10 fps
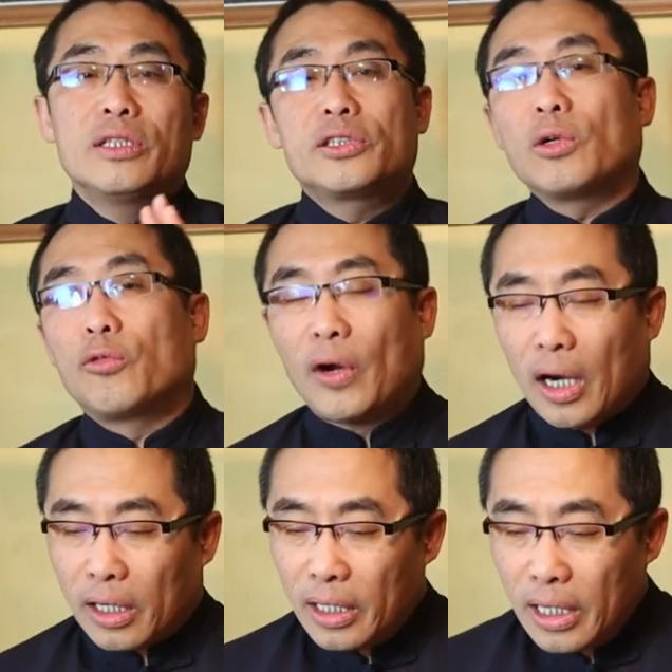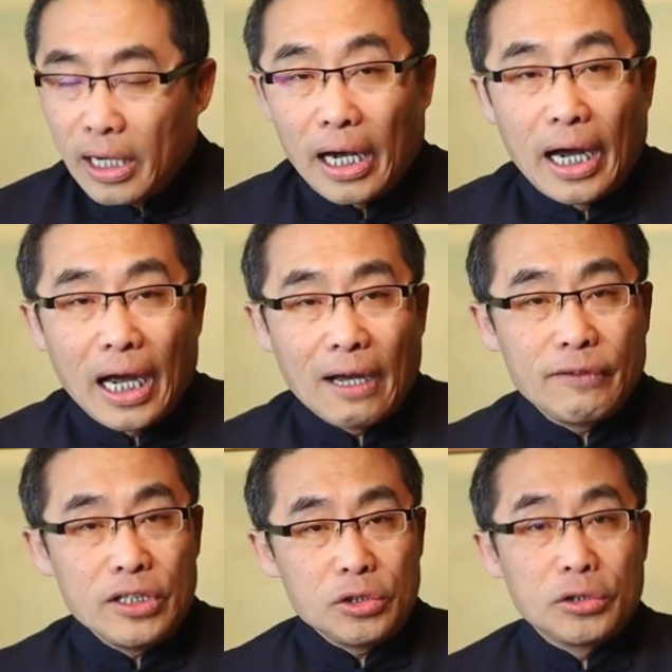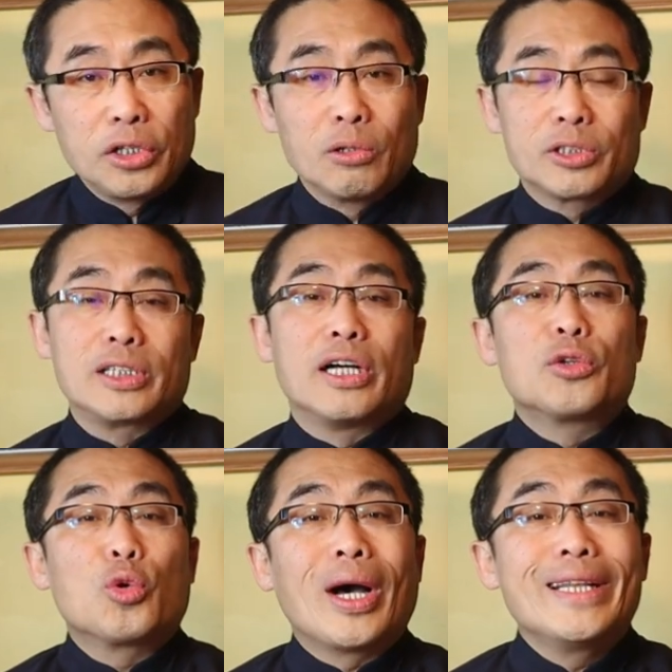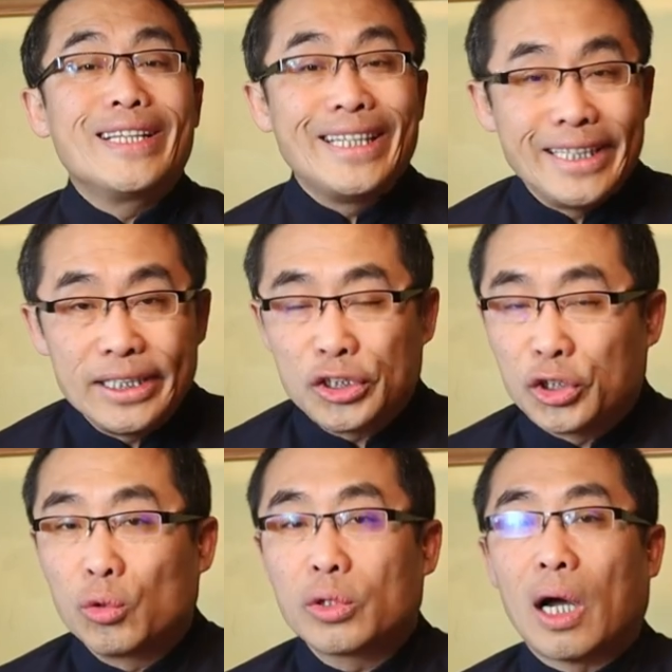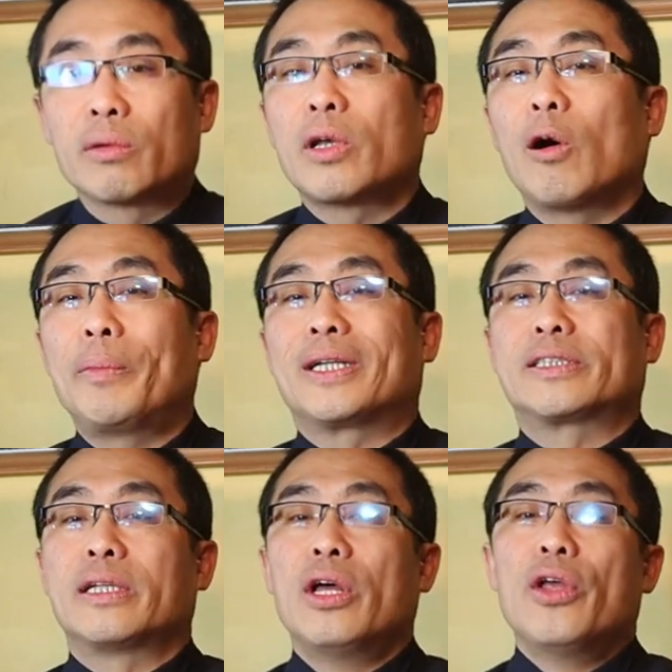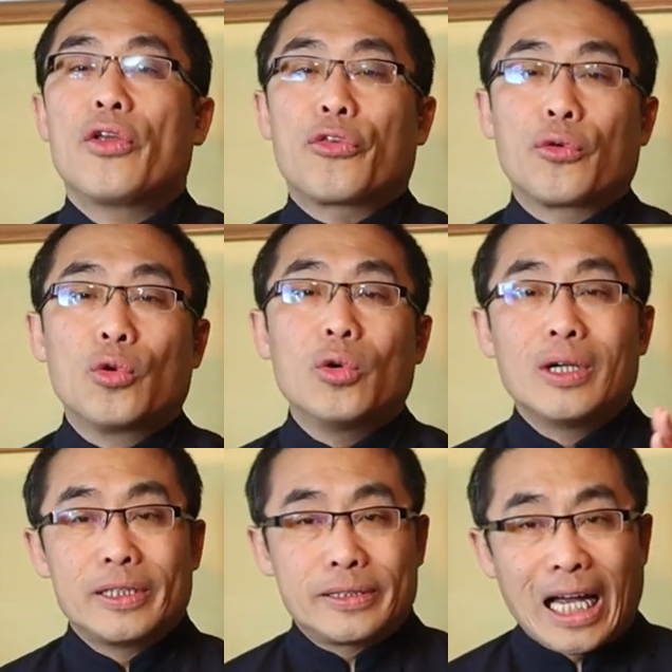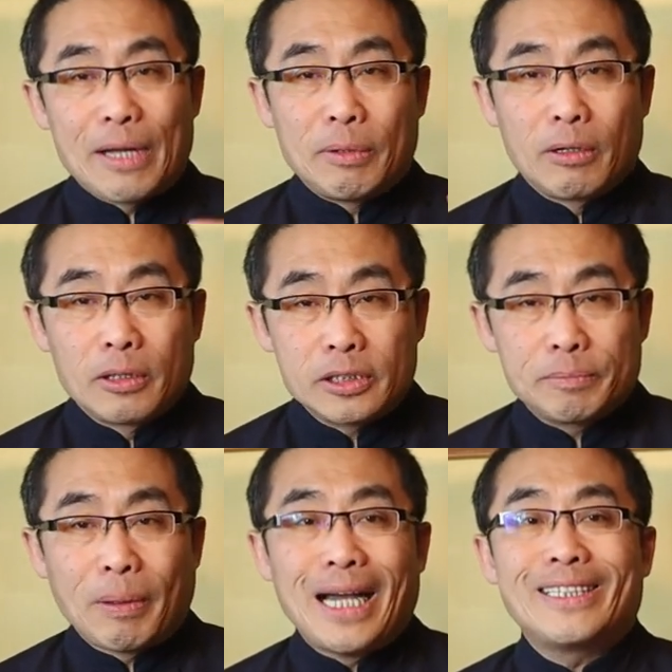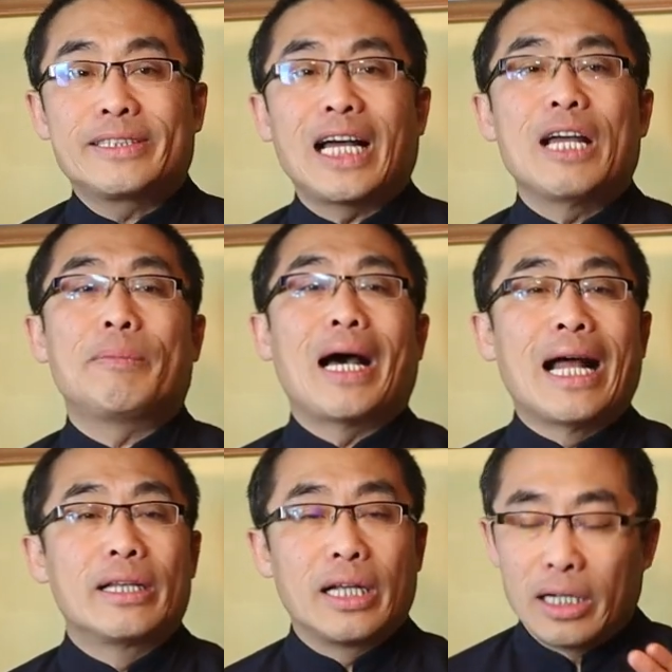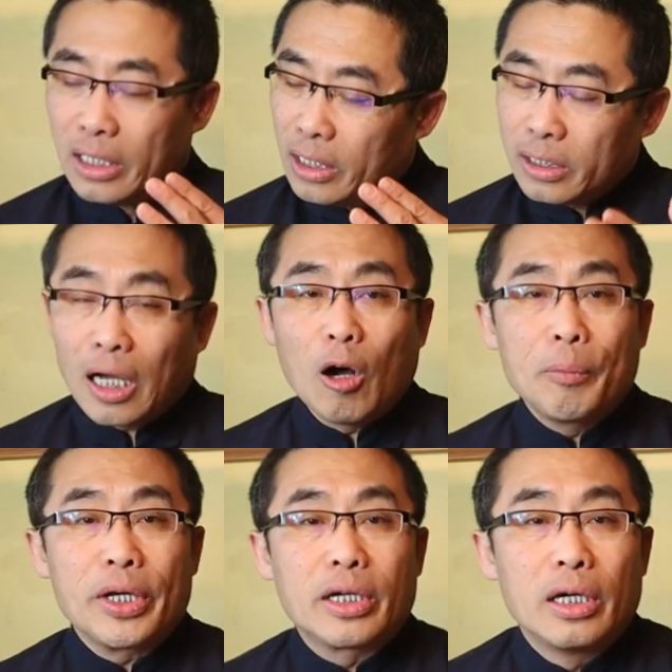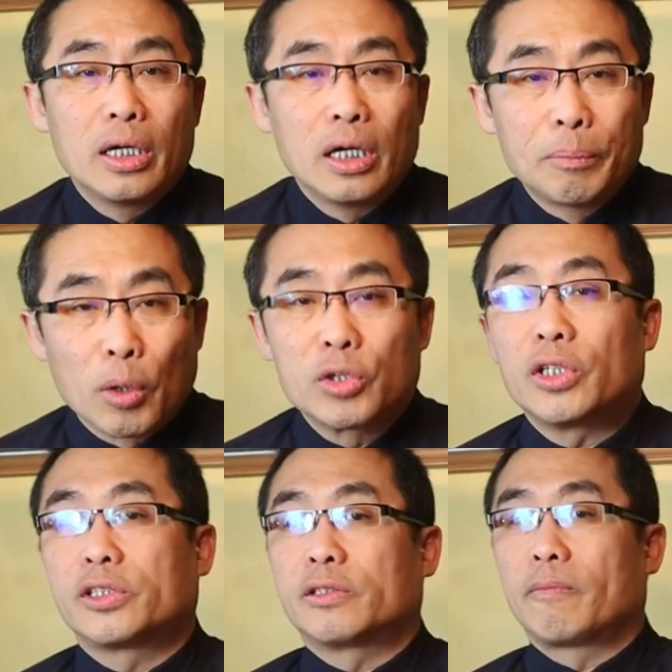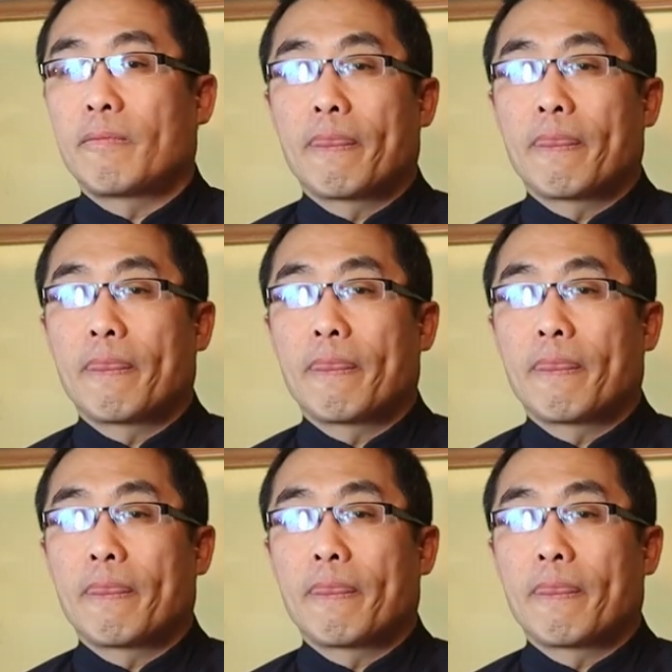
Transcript: So far, I have introduced 20 Xiu Dao topics through step-by-step and topic approaches.